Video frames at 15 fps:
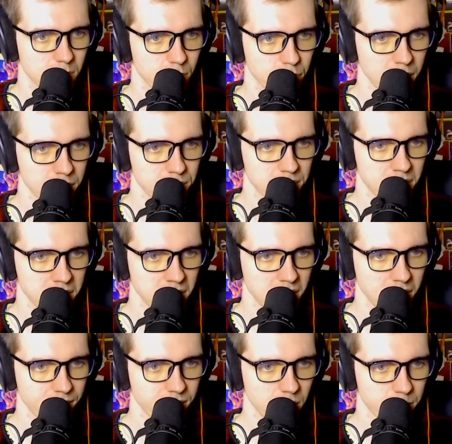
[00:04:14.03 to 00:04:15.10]
Blender's not, not
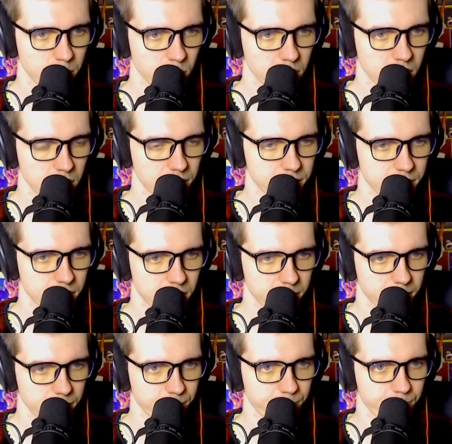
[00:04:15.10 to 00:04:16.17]
even open. What the hell are you talking about?